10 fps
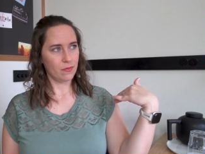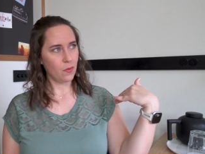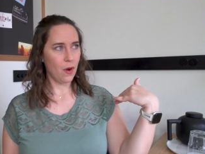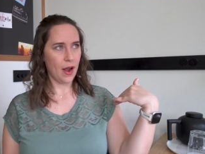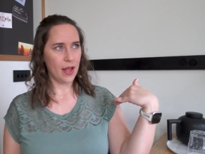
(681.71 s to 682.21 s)

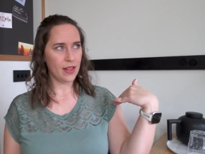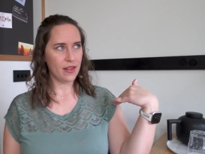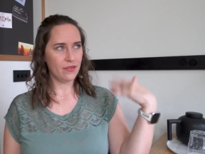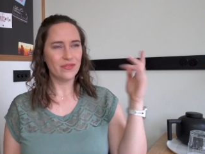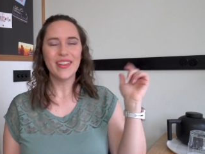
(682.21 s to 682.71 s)
where I
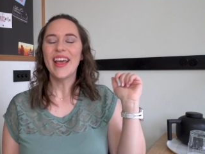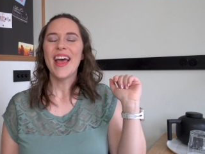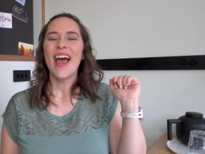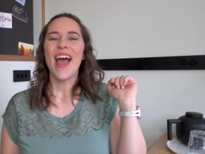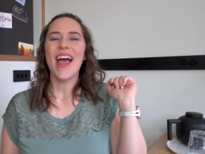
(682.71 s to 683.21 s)
live,
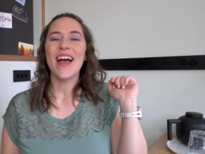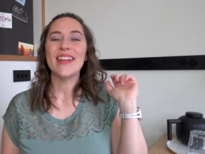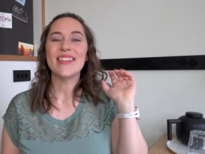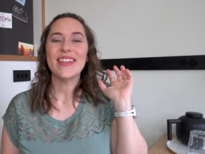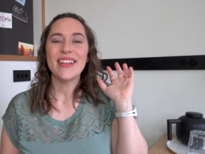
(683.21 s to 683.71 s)

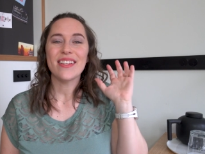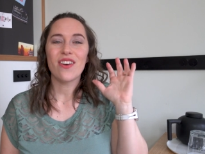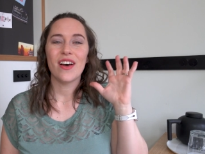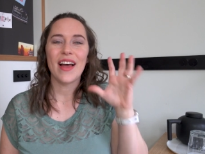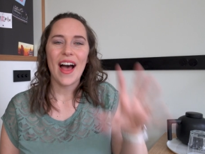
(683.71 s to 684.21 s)
and it is
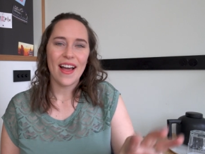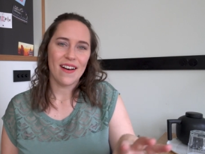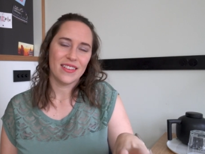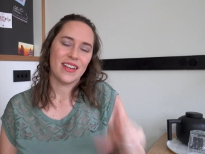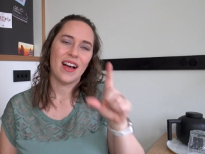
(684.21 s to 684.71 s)
called IJ
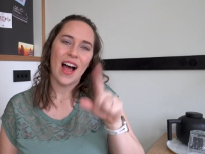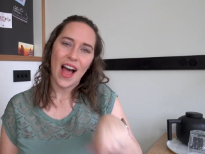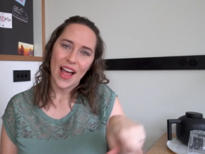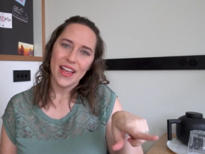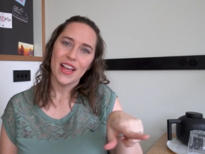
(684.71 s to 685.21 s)
Hallen,
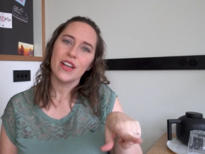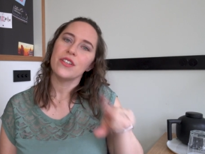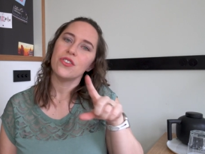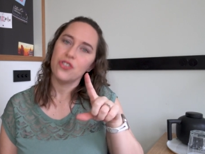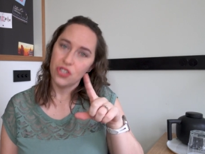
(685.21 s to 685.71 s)

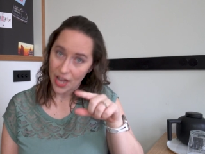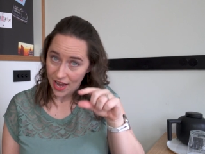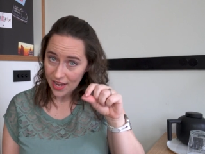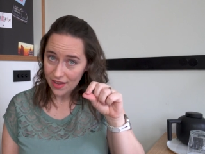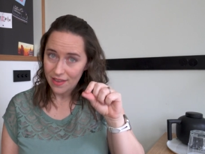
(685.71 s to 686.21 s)

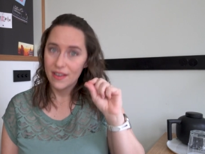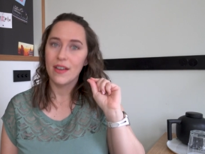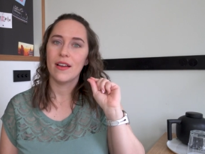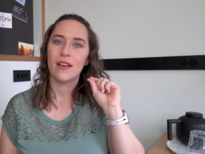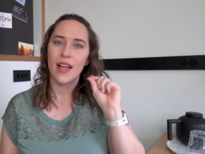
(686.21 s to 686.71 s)

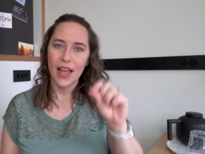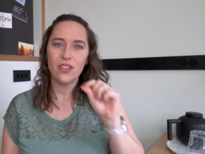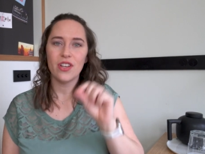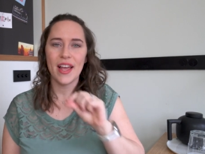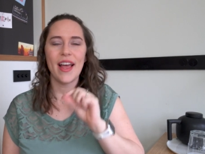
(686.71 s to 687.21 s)

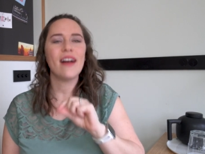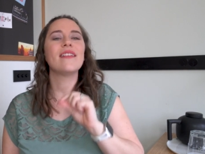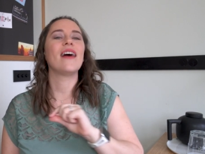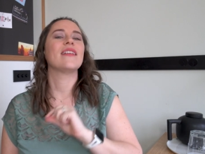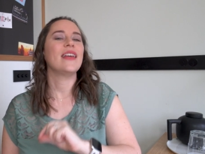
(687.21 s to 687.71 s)

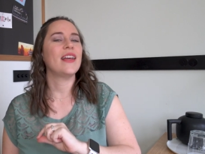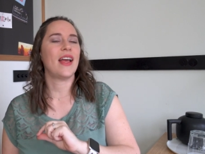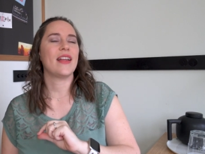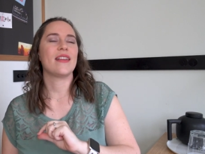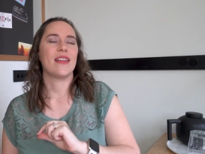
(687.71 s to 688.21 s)

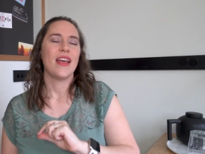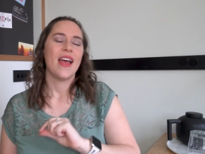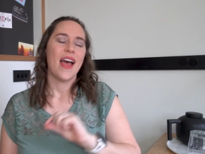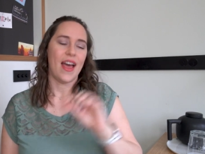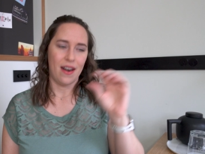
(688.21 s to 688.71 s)
I-J-H-A-L-L-E-N.
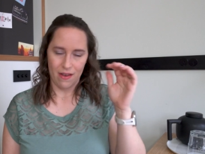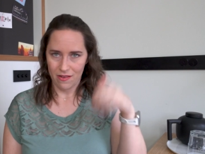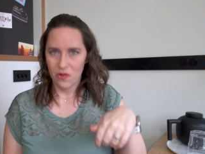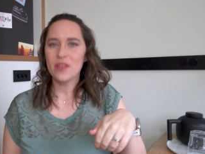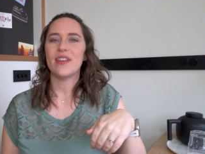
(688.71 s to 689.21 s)
I don't know,
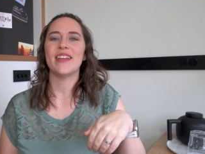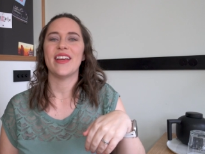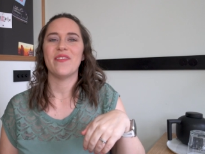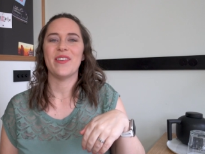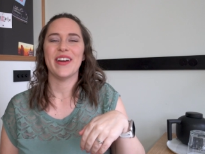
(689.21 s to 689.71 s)
of course I'll
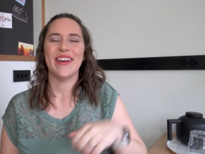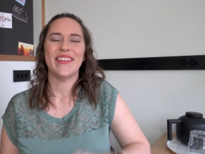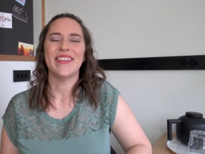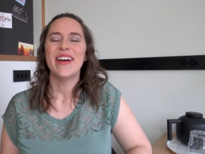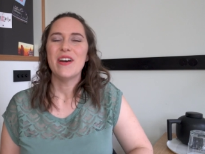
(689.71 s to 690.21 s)
link it for
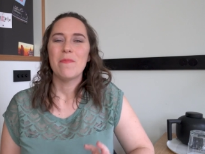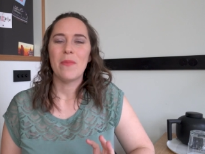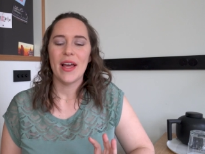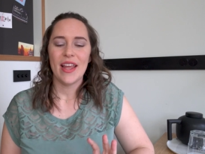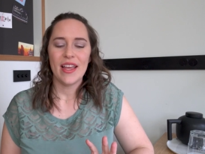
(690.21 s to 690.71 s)
you,
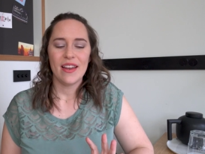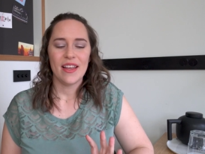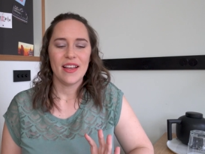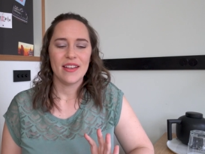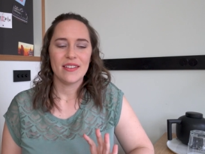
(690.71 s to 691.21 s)
but it
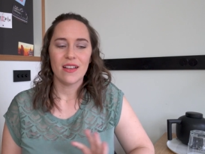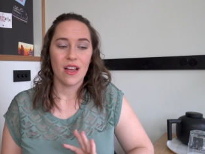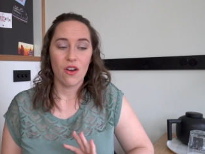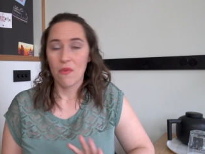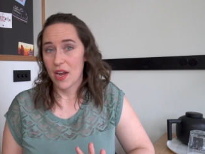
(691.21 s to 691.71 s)
is
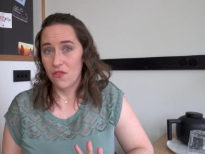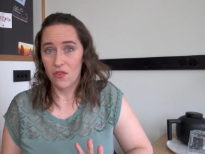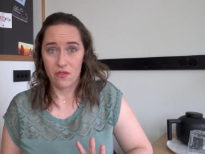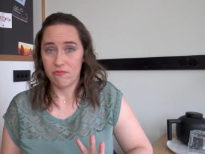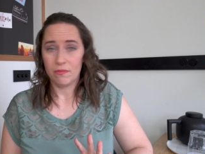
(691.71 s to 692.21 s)
great
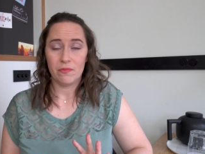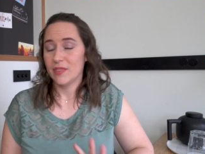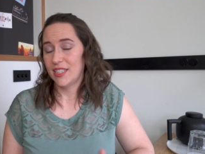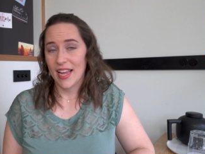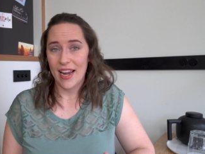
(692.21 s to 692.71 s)
for
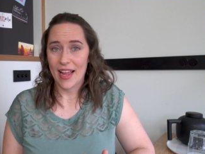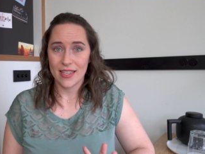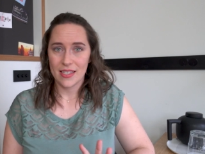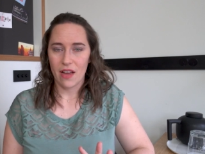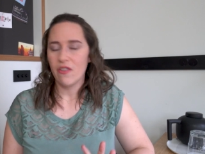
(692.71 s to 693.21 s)

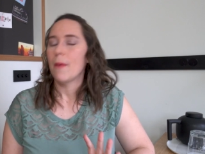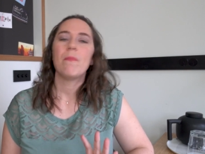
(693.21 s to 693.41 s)
secondhand stuff.